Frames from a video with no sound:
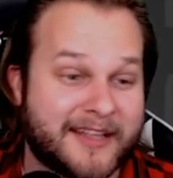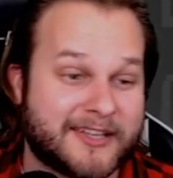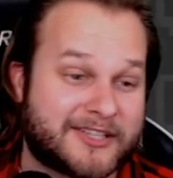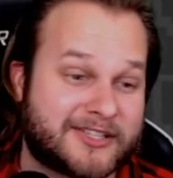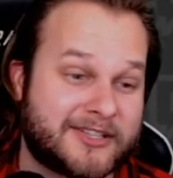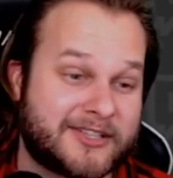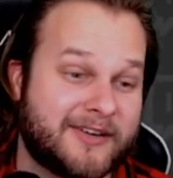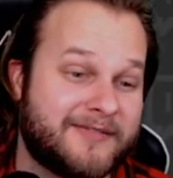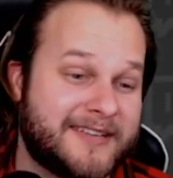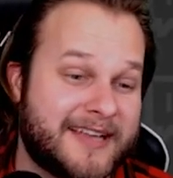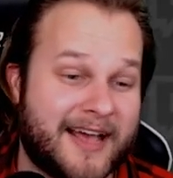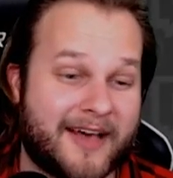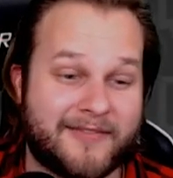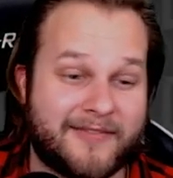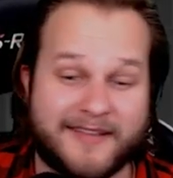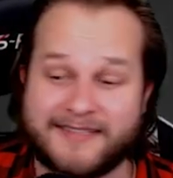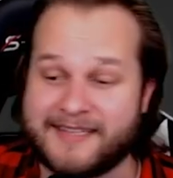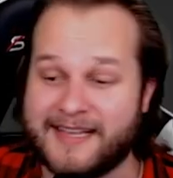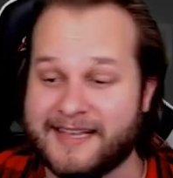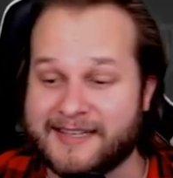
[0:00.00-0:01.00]
Shove down
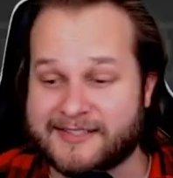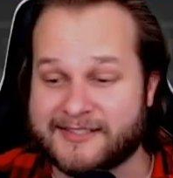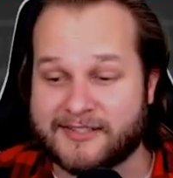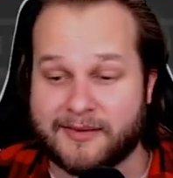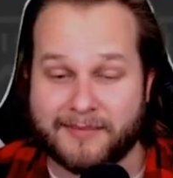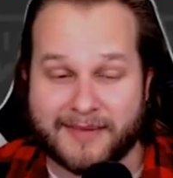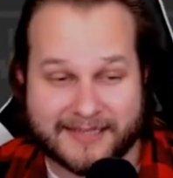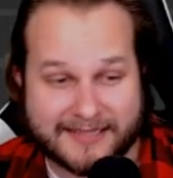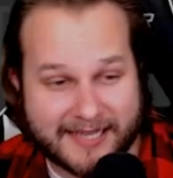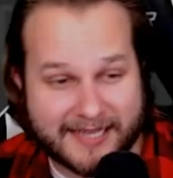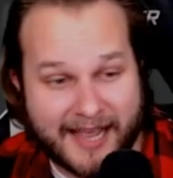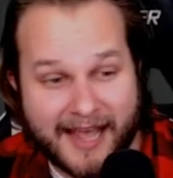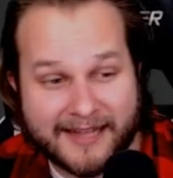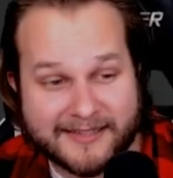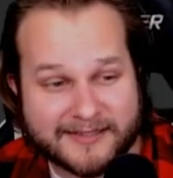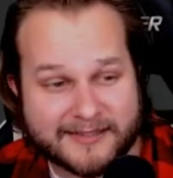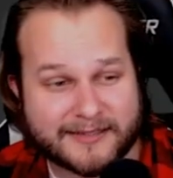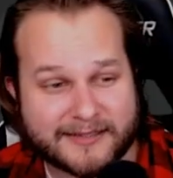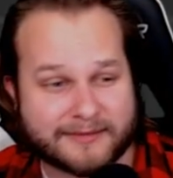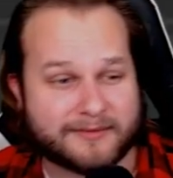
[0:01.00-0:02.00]
the dick so my
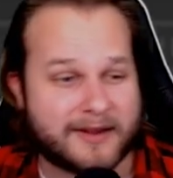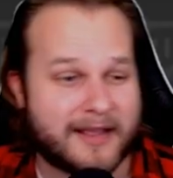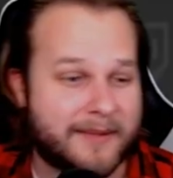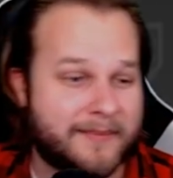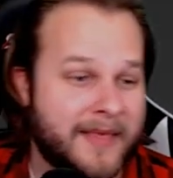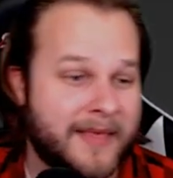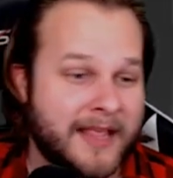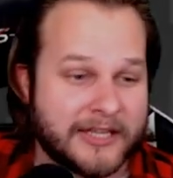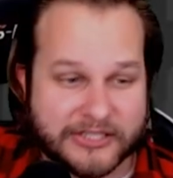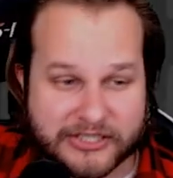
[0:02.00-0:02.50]
tonsils rip.